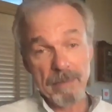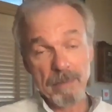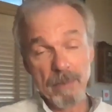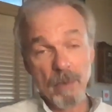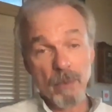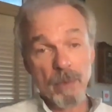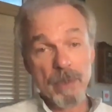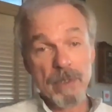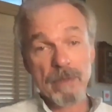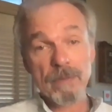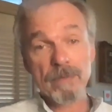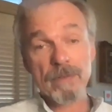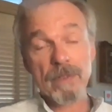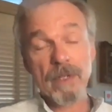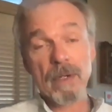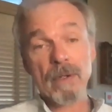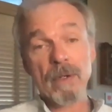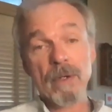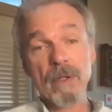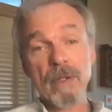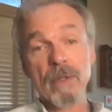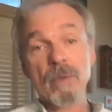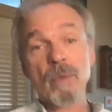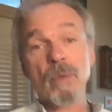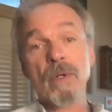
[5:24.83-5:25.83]
But when you've done
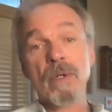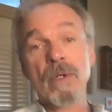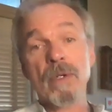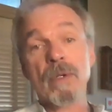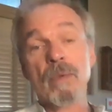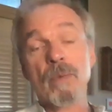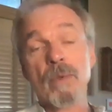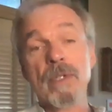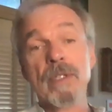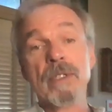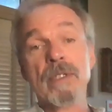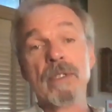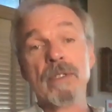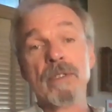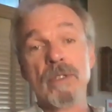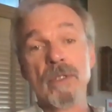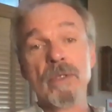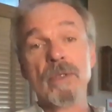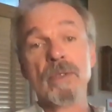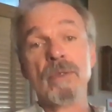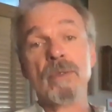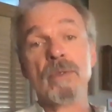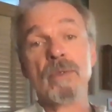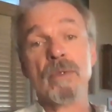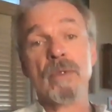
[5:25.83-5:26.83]
all the work, what
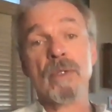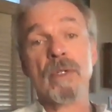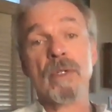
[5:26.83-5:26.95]
do?